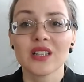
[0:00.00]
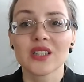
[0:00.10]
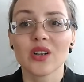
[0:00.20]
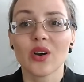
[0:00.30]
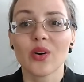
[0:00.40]

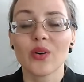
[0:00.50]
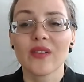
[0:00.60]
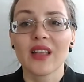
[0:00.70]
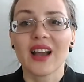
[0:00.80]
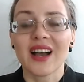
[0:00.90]
So
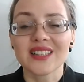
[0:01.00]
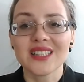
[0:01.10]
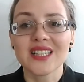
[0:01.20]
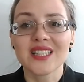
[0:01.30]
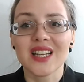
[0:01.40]
as
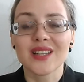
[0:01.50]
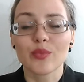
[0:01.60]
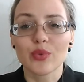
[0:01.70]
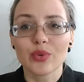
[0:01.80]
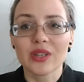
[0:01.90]
they say, the
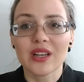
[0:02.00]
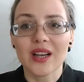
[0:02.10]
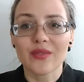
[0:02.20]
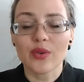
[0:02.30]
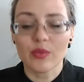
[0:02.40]
beauty
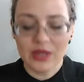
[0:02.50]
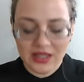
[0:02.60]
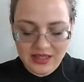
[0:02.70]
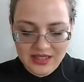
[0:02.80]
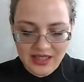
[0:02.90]
comes from the
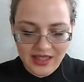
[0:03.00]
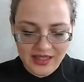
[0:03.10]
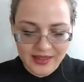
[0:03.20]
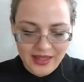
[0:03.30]
inside.